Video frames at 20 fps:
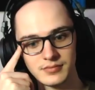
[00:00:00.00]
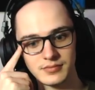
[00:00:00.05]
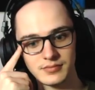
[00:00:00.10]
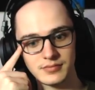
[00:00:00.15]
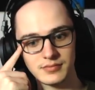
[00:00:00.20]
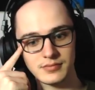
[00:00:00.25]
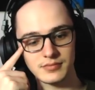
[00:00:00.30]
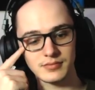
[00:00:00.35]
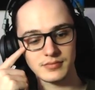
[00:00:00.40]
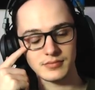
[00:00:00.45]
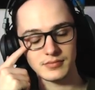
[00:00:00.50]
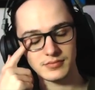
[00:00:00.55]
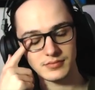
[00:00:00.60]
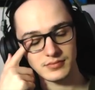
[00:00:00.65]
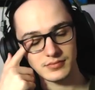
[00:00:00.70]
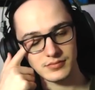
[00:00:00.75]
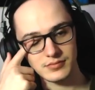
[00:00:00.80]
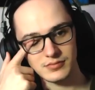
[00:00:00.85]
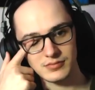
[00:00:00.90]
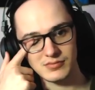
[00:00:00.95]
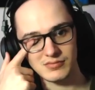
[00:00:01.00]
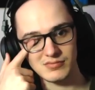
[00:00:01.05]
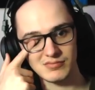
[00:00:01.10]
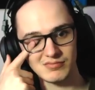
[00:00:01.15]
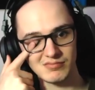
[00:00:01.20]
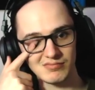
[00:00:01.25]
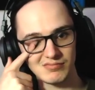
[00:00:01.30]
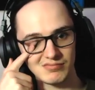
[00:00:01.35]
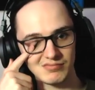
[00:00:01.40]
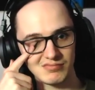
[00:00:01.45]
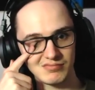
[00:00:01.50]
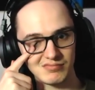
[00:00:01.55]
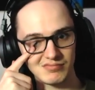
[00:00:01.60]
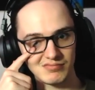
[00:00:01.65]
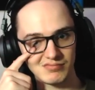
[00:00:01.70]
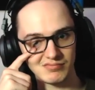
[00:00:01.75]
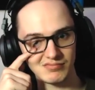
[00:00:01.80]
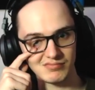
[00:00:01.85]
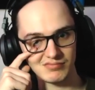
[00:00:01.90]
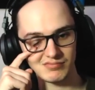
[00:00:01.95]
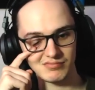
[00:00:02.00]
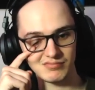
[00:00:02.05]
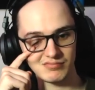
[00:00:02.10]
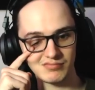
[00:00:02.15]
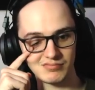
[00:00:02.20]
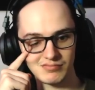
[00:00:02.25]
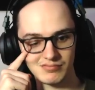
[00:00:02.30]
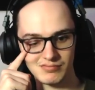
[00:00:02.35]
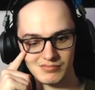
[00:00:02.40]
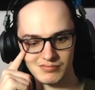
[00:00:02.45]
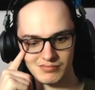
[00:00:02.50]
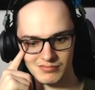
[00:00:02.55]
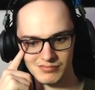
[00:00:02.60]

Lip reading: Nobody speaks.